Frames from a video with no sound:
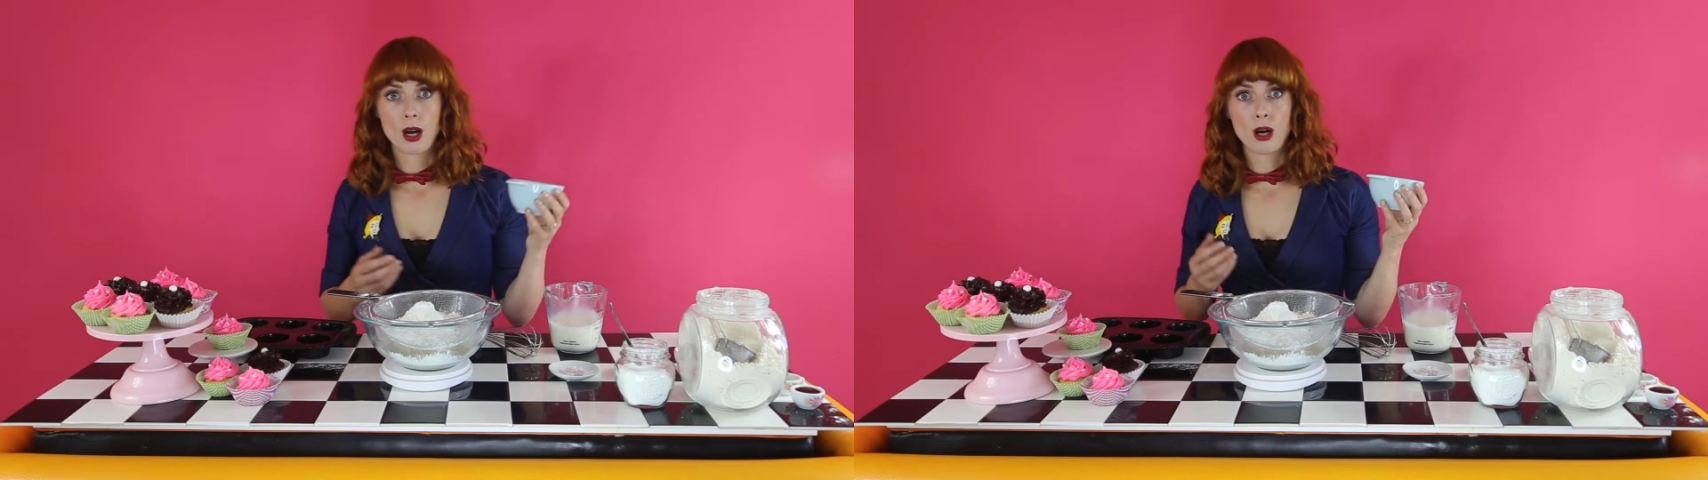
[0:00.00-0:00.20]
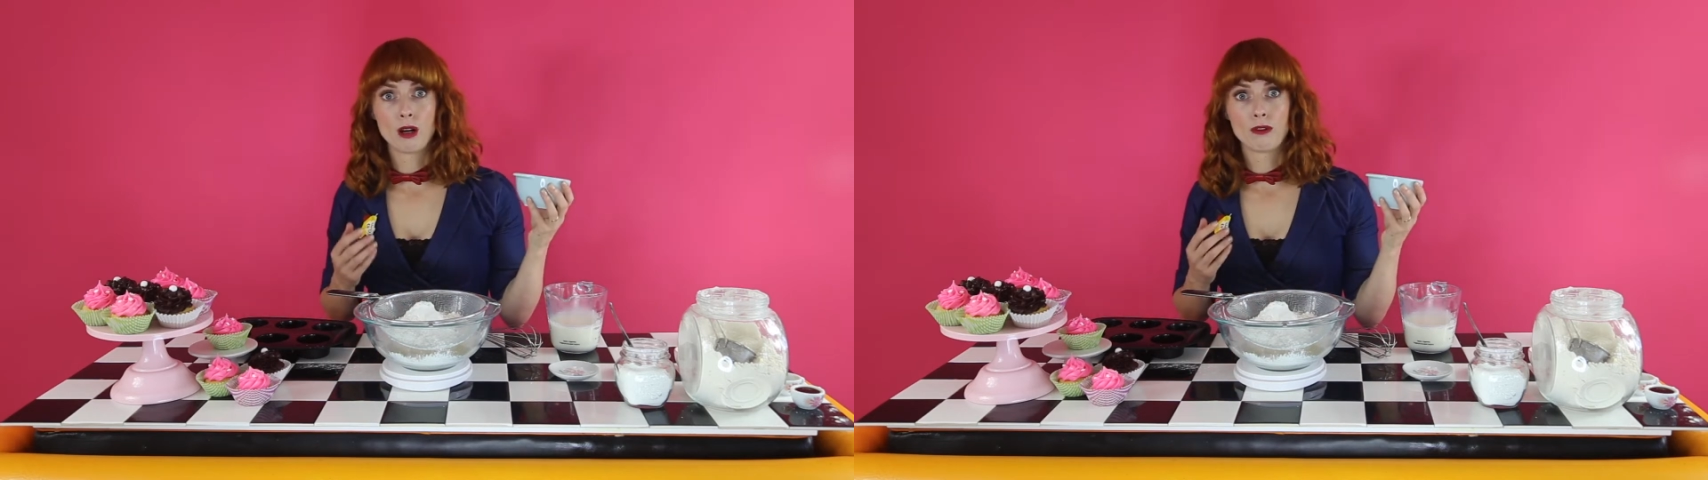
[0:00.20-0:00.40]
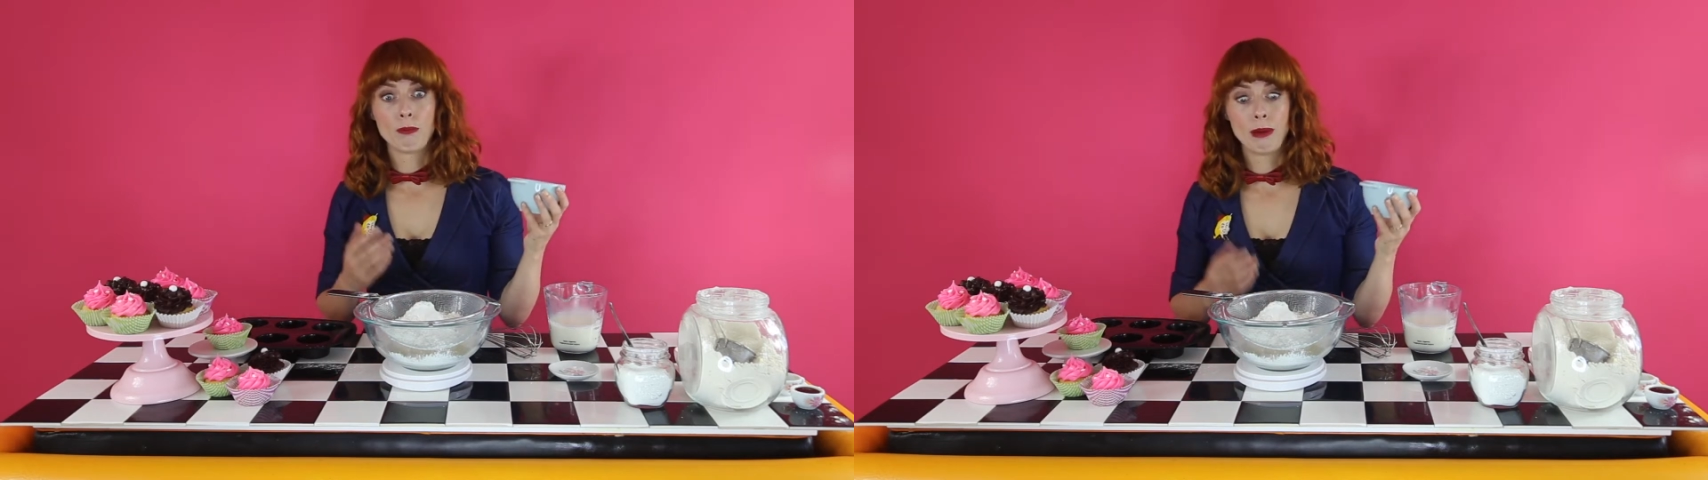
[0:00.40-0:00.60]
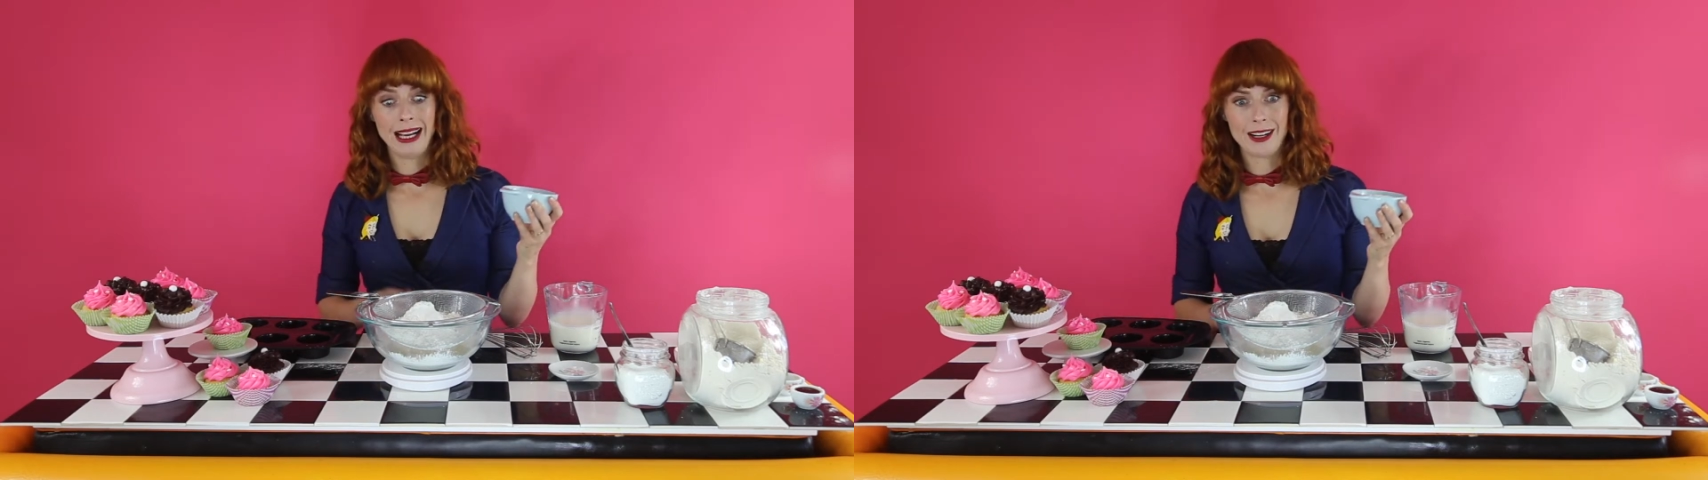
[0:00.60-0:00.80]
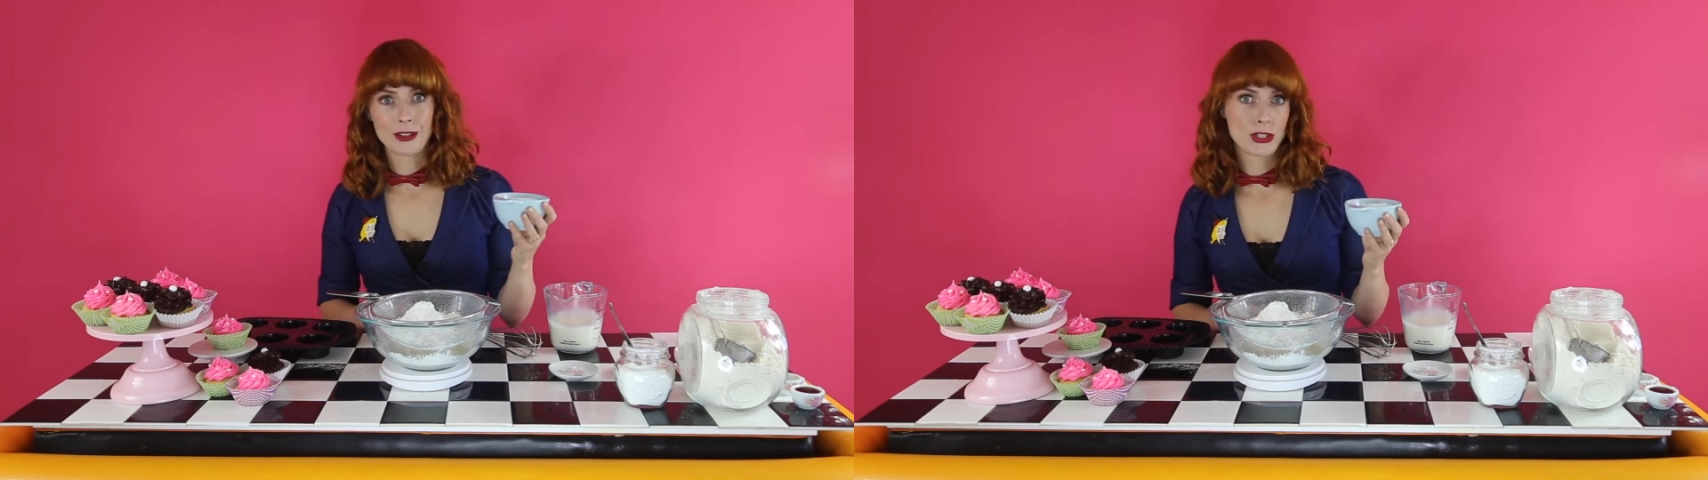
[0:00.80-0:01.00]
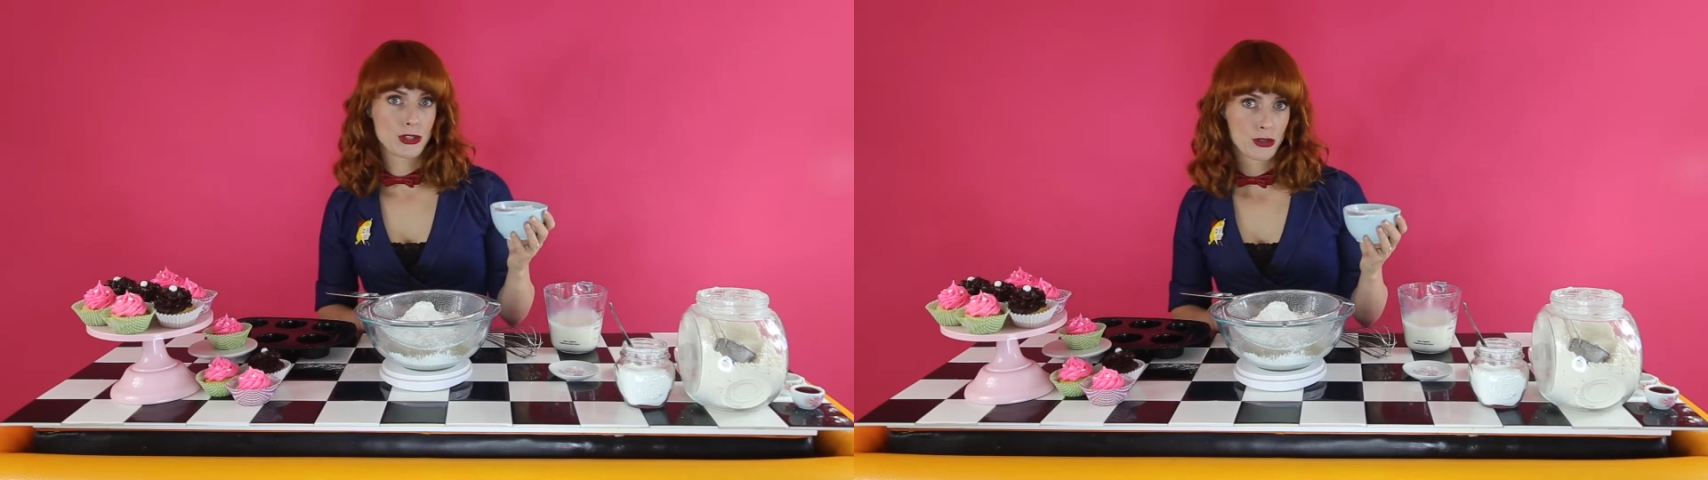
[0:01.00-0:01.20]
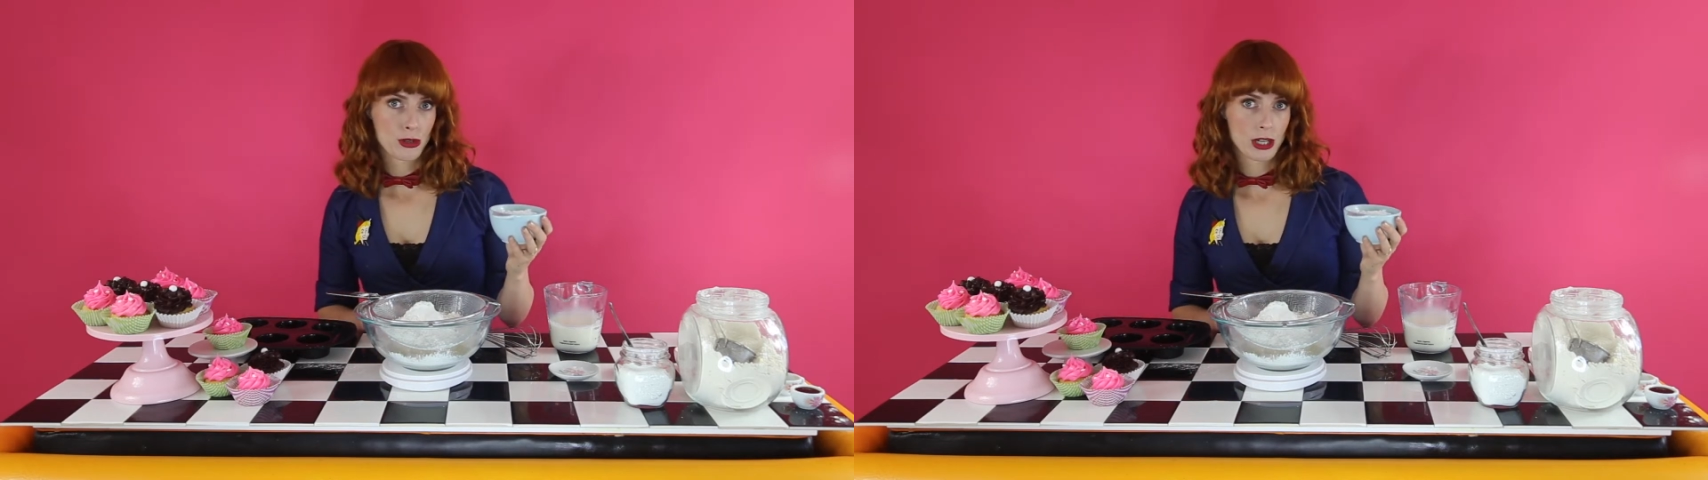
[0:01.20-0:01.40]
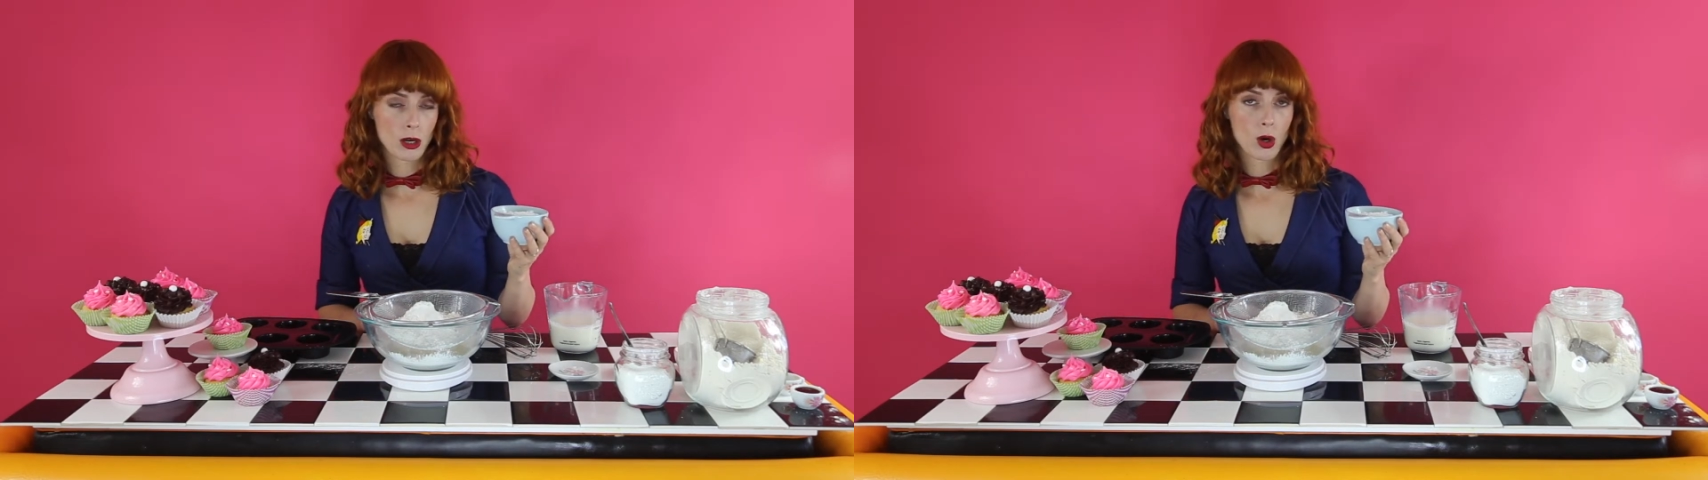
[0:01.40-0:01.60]
of powdered
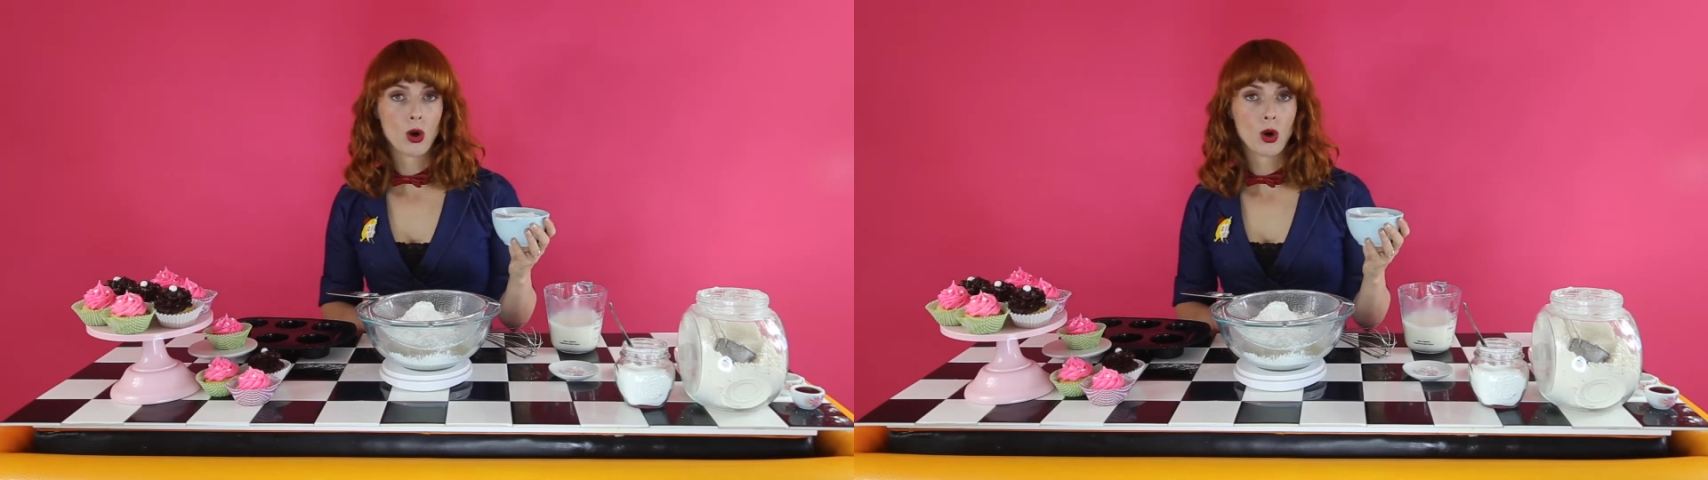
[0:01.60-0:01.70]
sugar